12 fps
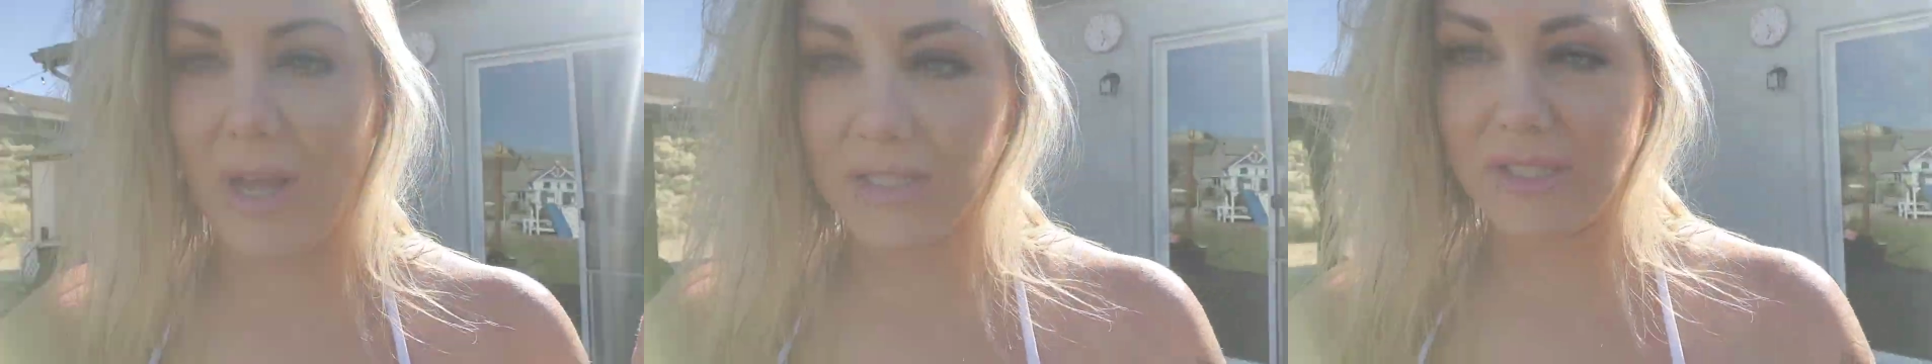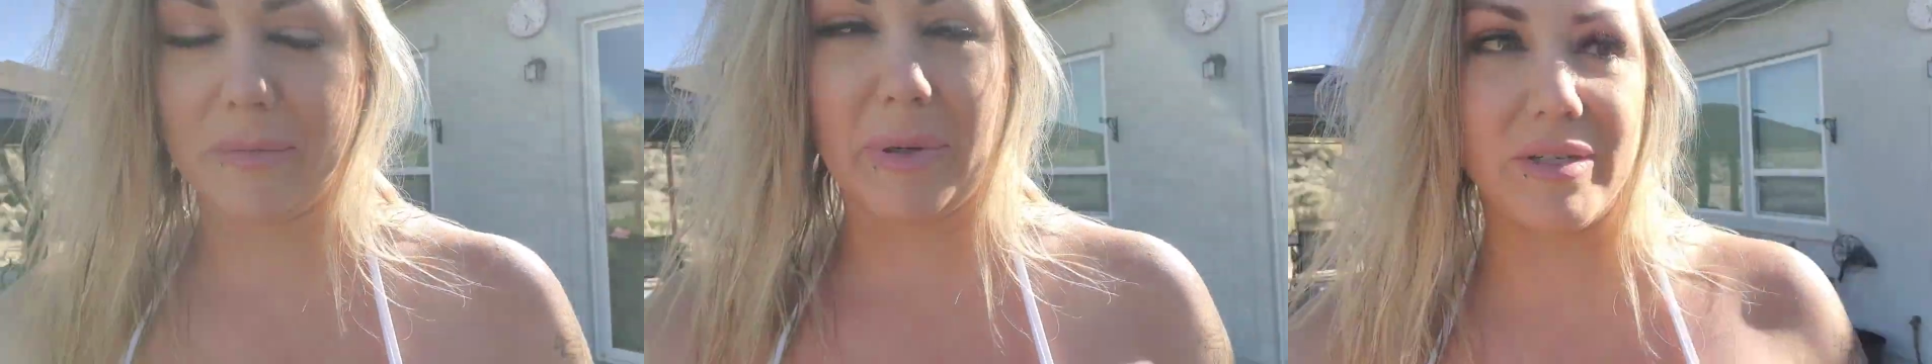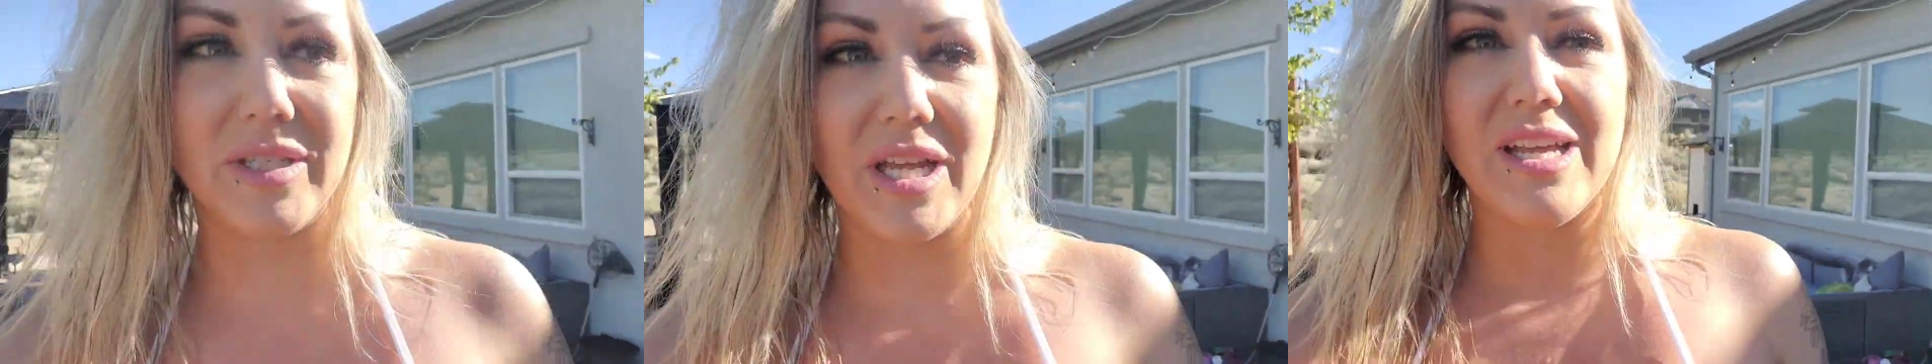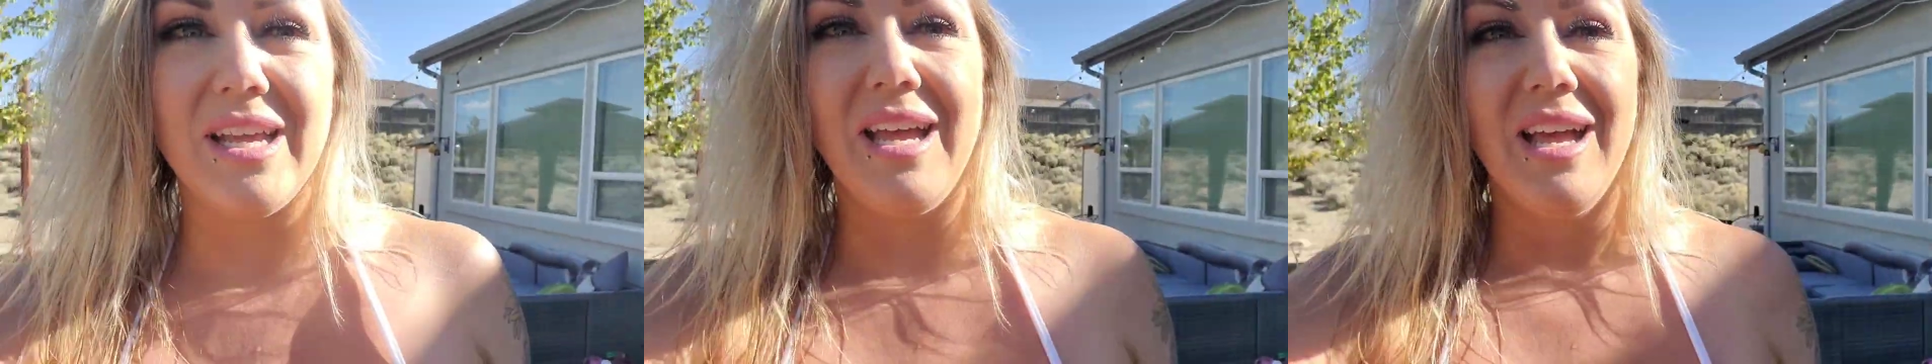hot tub part
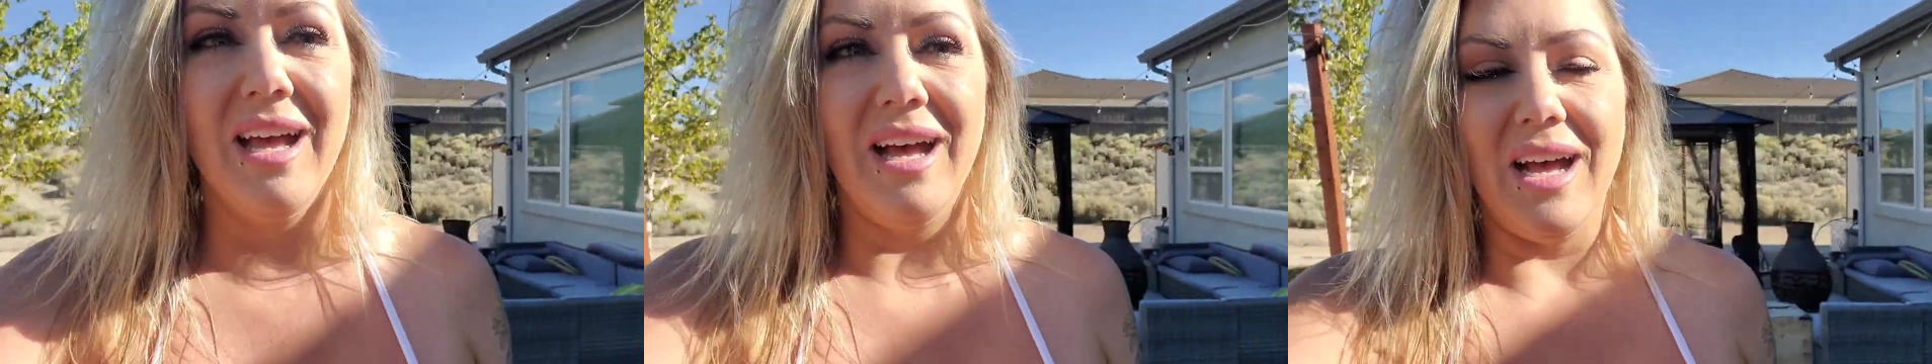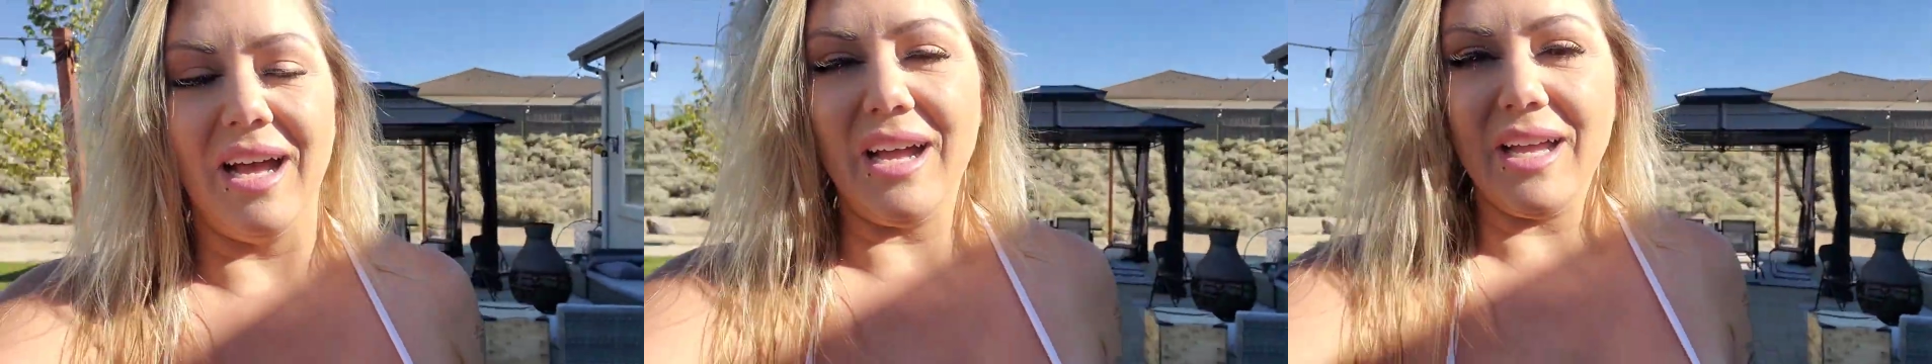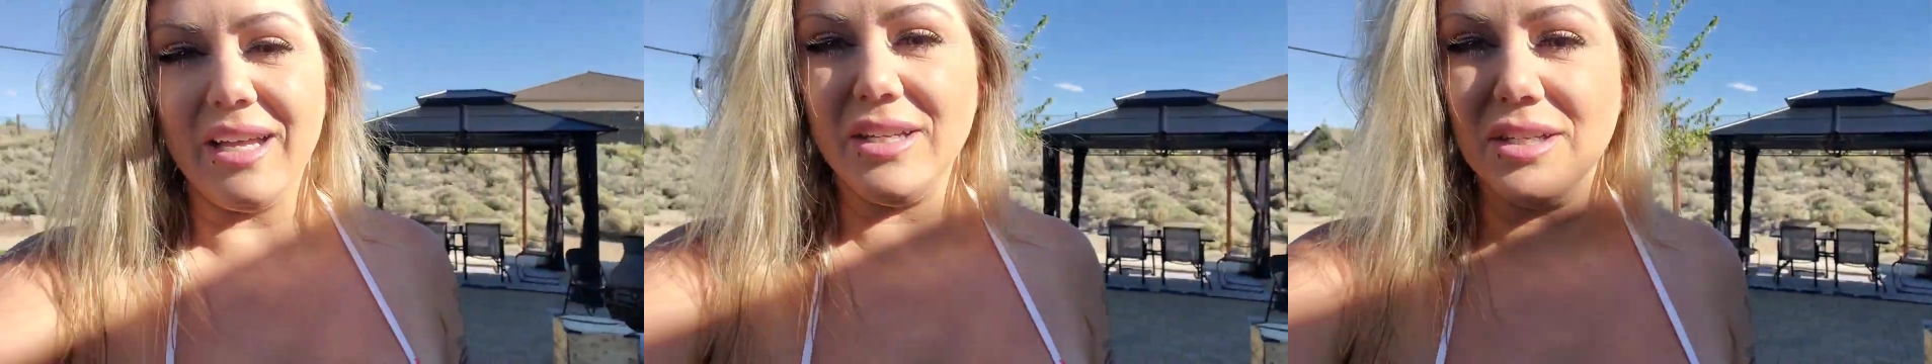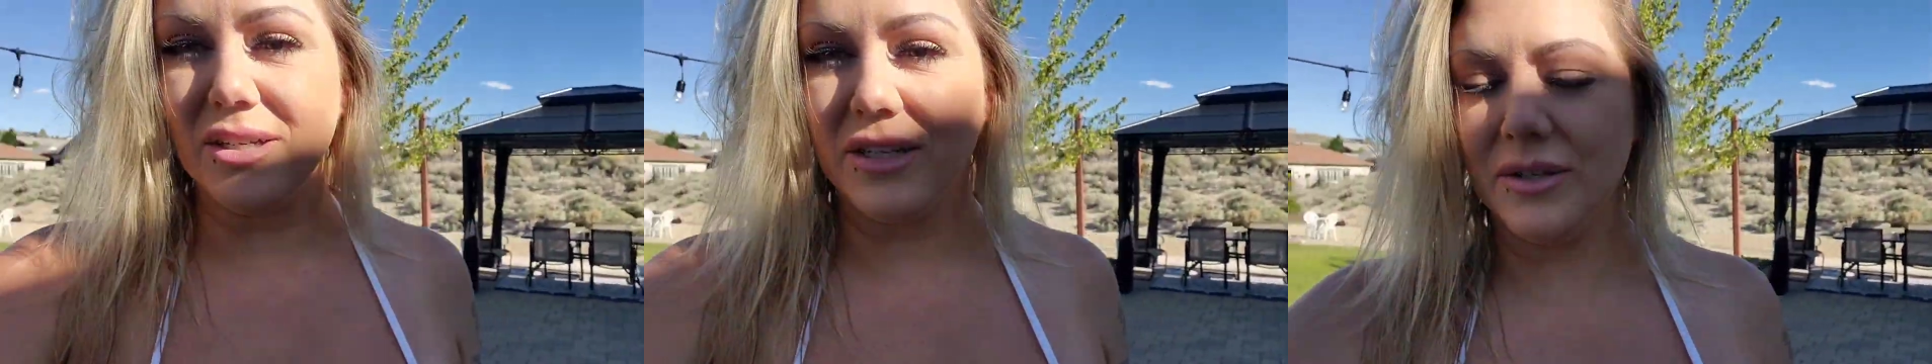I
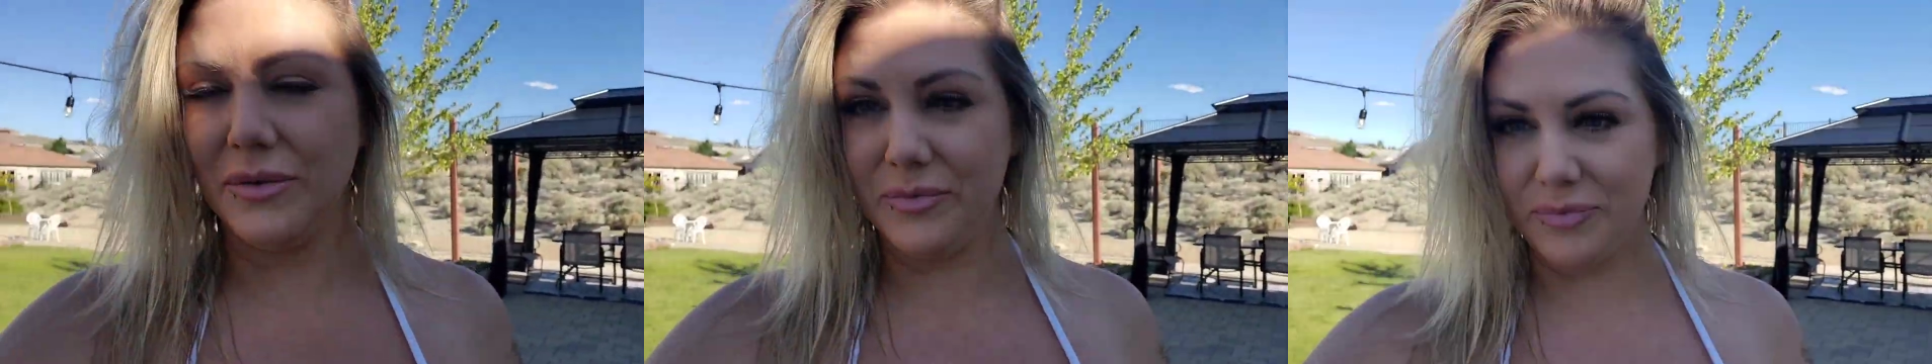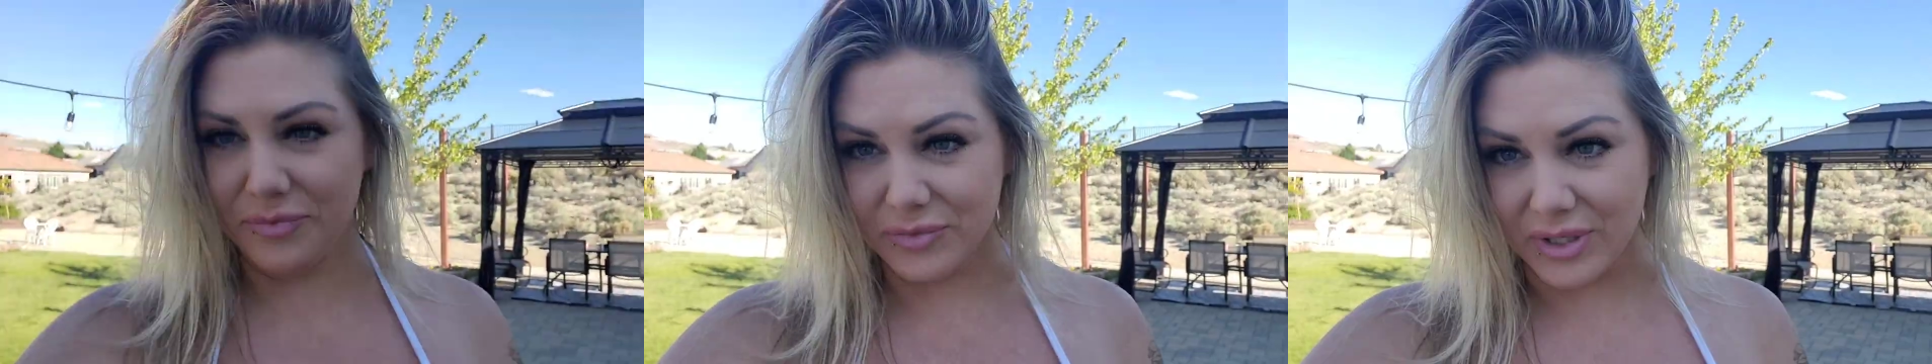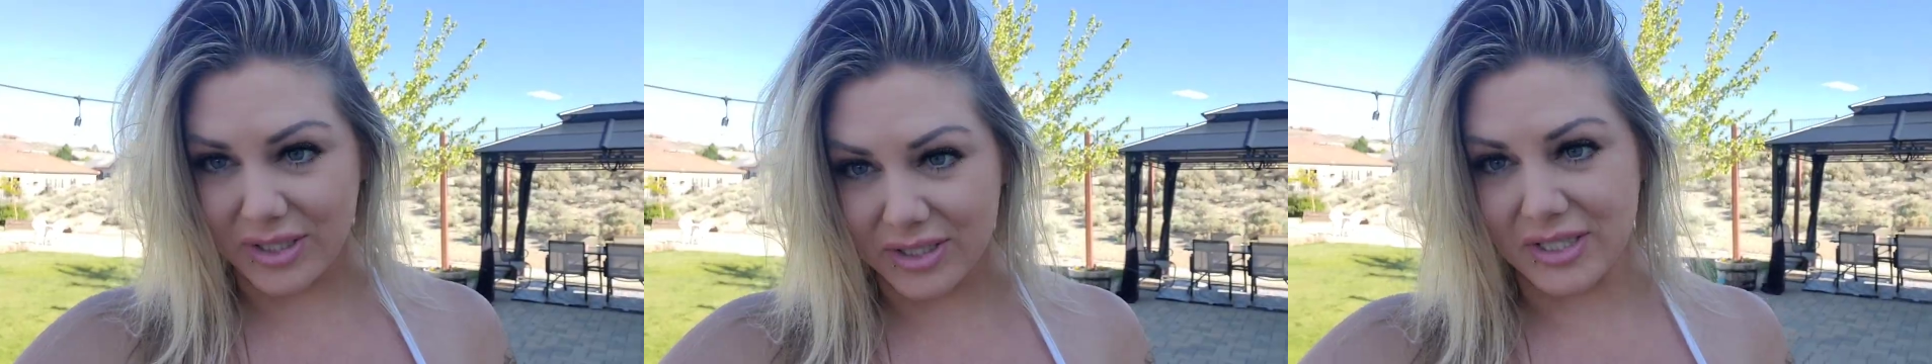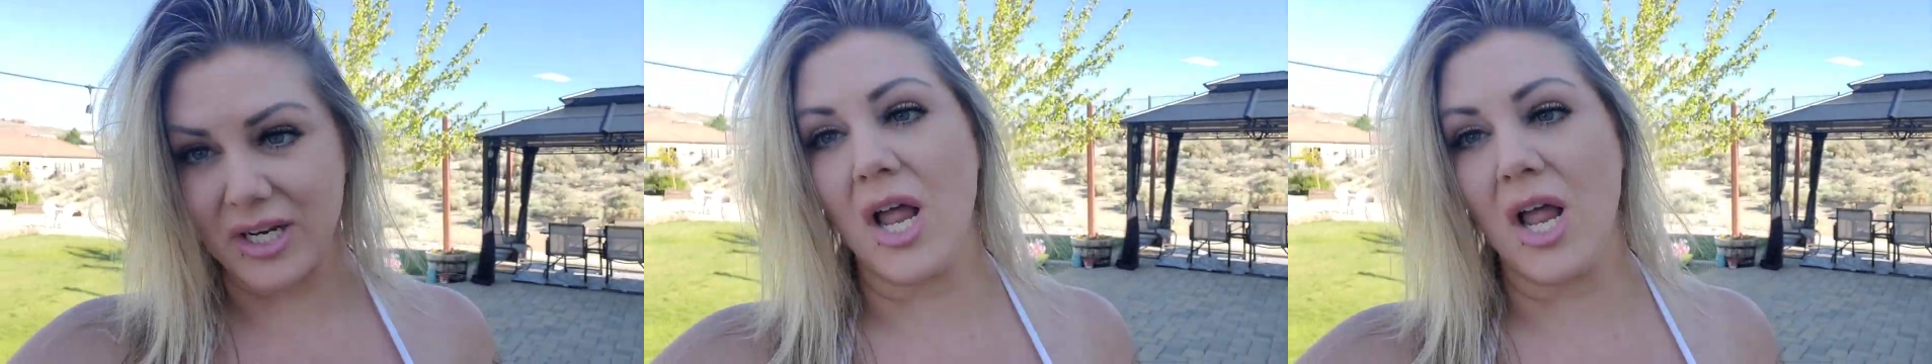yeah,